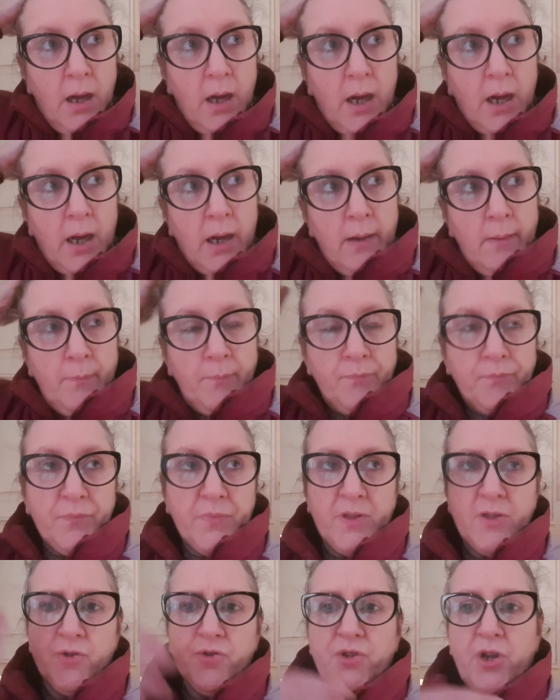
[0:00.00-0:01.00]
Um,
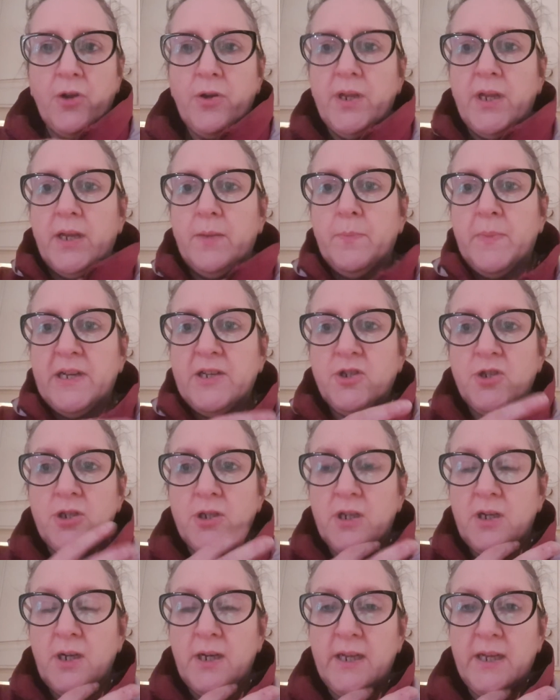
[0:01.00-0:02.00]
Tony had
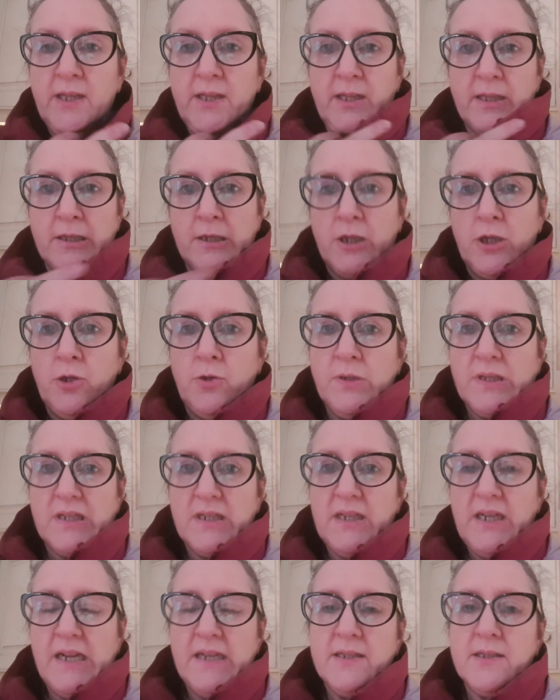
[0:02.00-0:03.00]
mentioned earlier that the queues
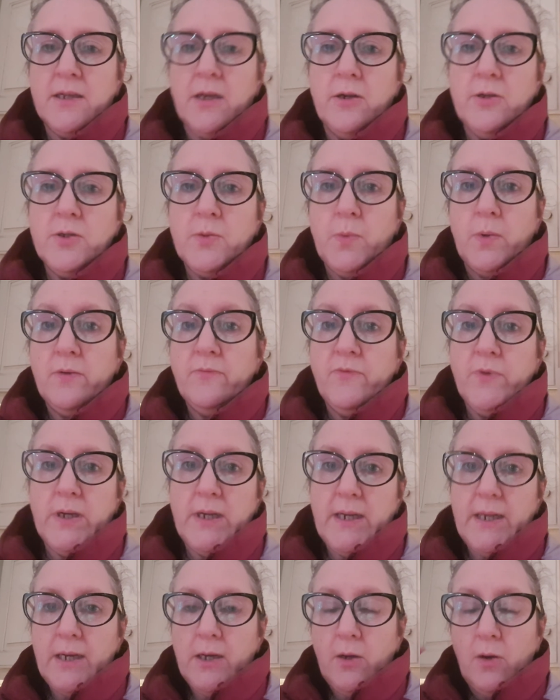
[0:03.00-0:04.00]
at Tesco's were
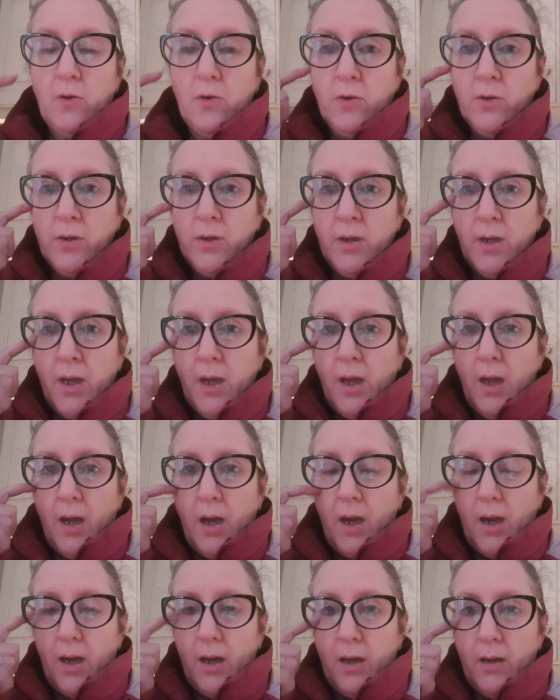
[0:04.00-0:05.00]
really long.
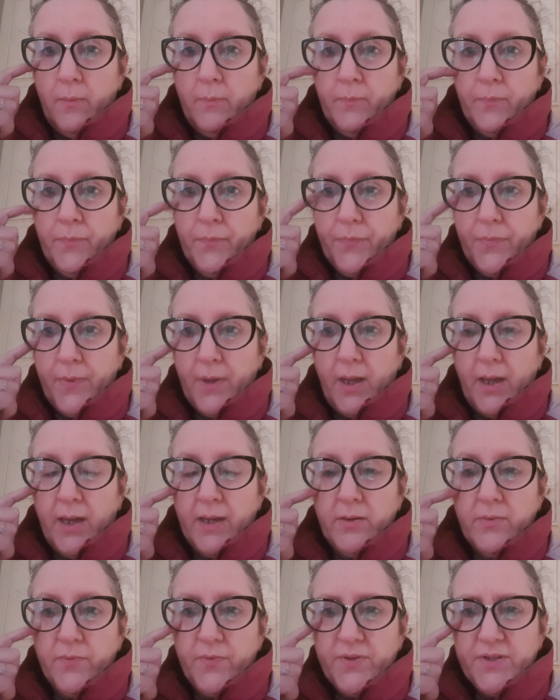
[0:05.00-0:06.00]
Um,
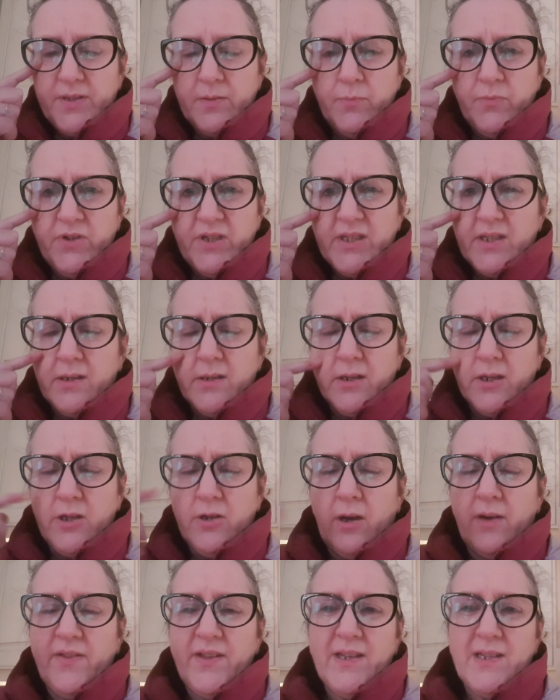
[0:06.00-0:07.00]
and for some reason, the
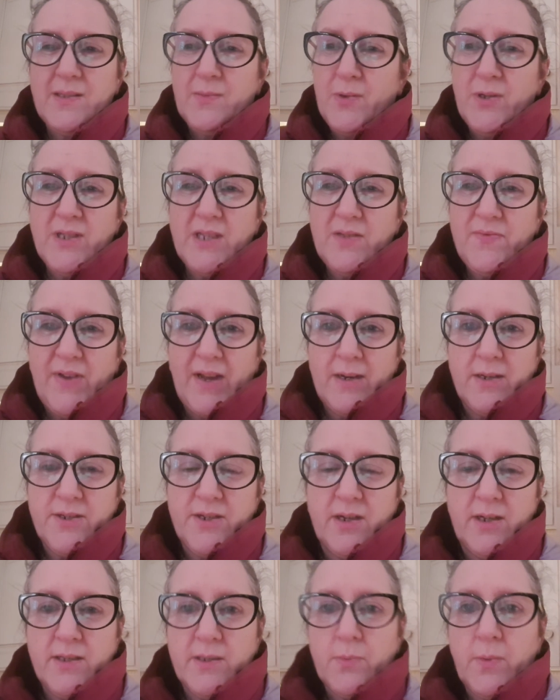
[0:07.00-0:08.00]
I think it's because it's
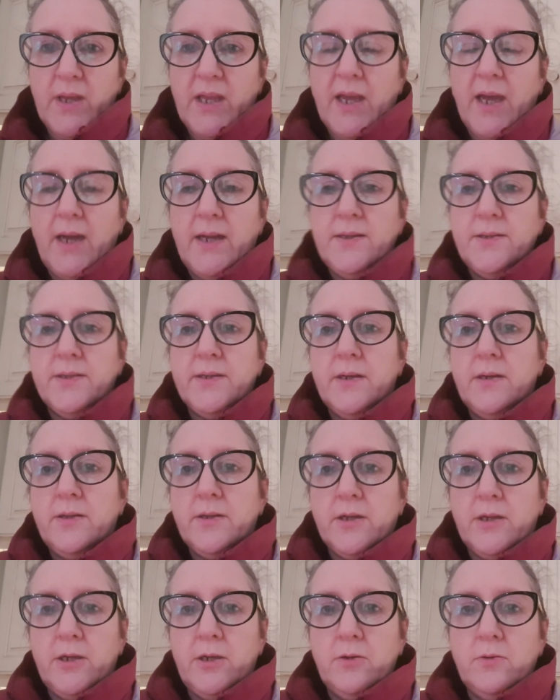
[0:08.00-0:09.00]
Valentine's weekend,
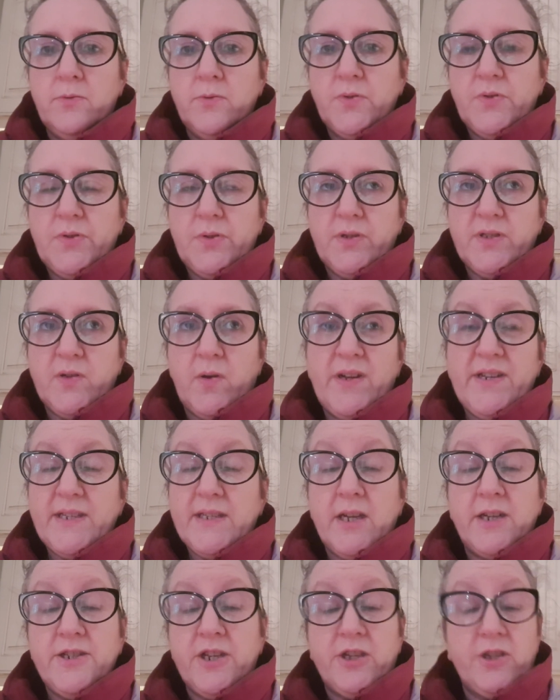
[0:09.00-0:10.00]
the queues, so I
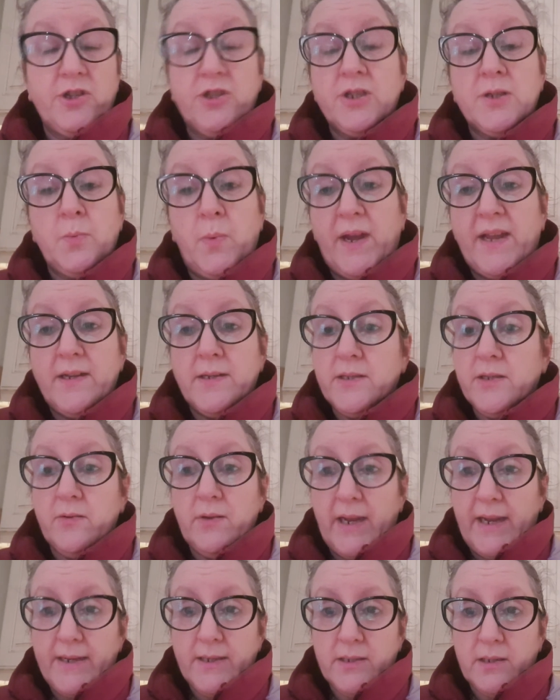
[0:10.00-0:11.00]
decided to just wait until
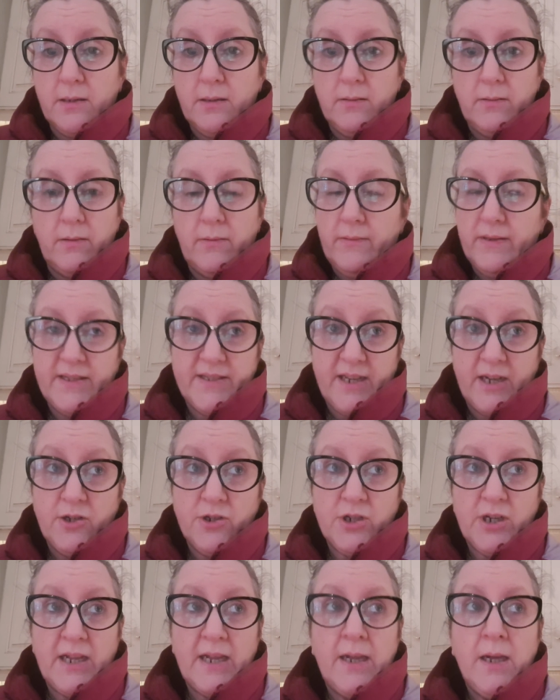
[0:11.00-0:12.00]
later,
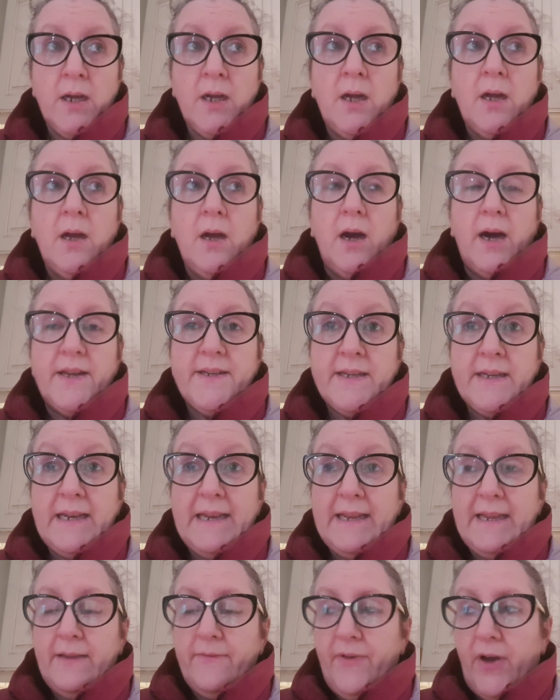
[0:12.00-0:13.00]
essentially. I
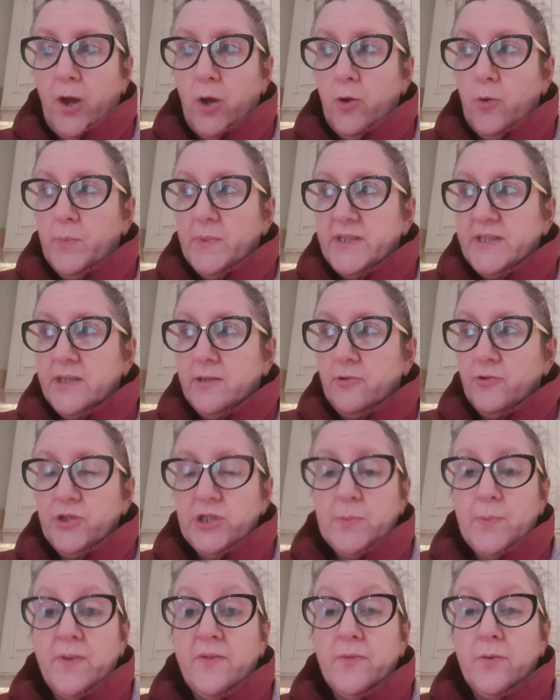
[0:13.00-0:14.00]
didn't leave home until
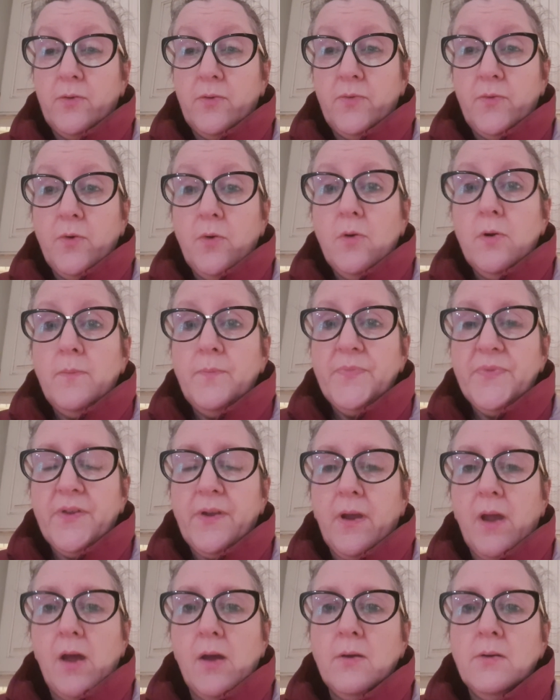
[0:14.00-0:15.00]
just before four
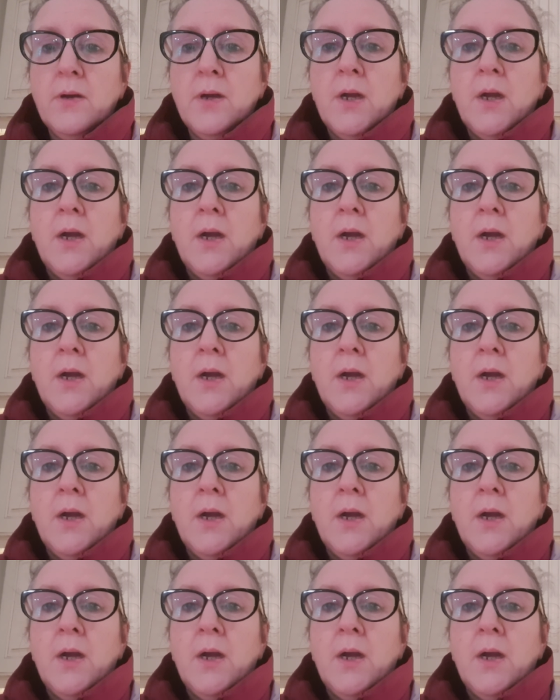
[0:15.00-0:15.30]
to go.